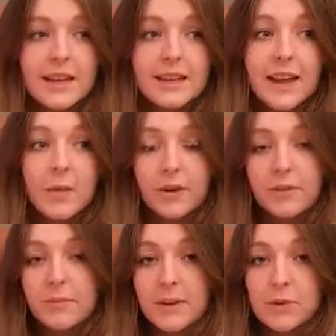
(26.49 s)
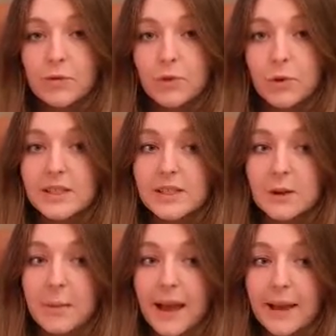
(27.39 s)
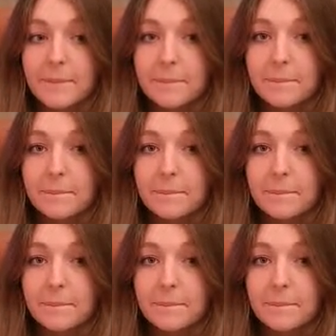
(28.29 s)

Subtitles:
and a network of major roads nearby.